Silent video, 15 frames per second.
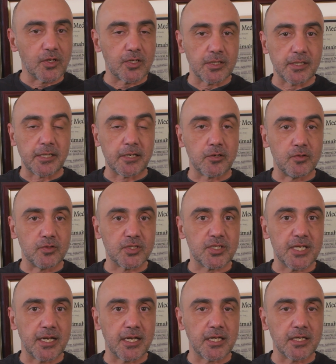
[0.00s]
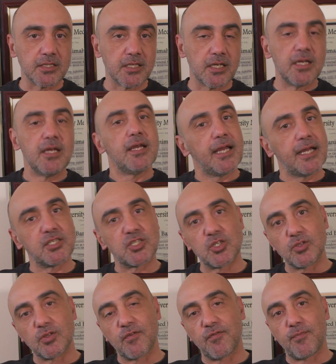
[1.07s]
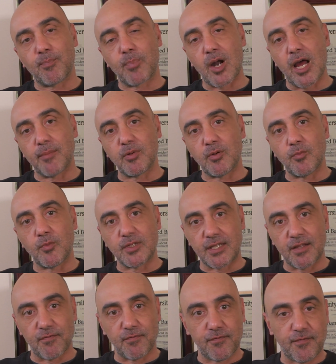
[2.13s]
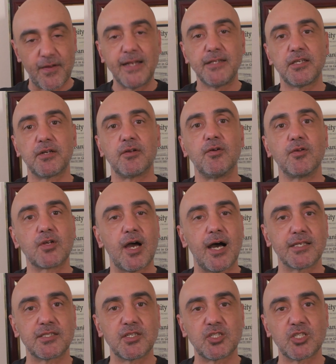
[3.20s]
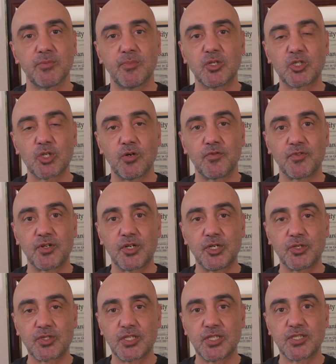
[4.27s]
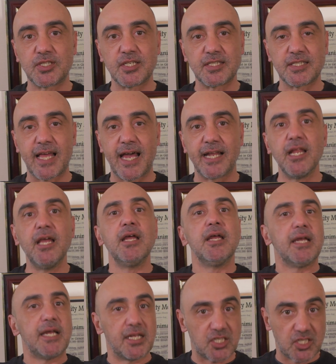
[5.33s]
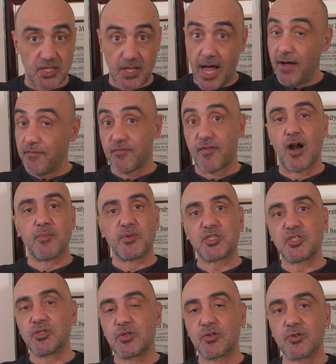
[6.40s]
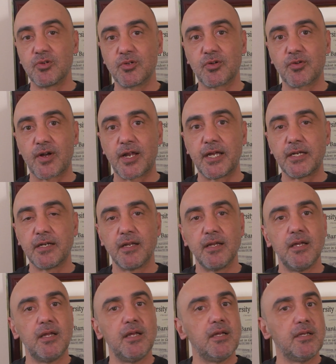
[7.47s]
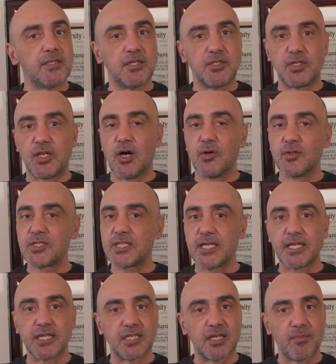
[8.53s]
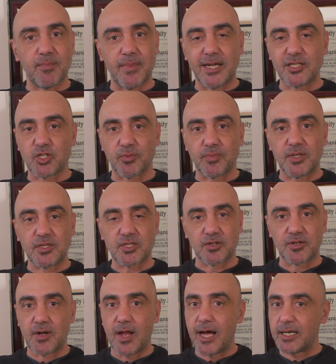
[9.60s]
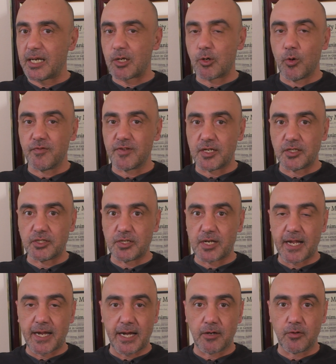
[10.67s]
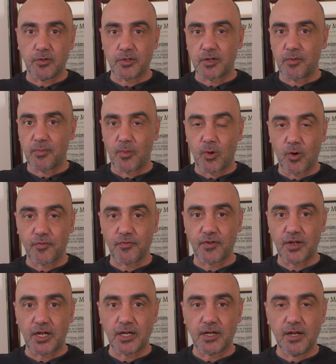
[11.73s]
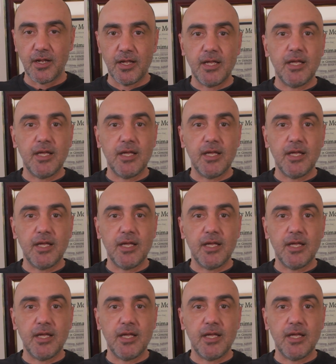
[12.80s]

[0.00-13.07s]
in clinical settings. And so the problem with the fentanyl causing so much overdoses is that it's not pharmaceutical grade. The dosing and the measurements are not equivalent to the heroin or morphine,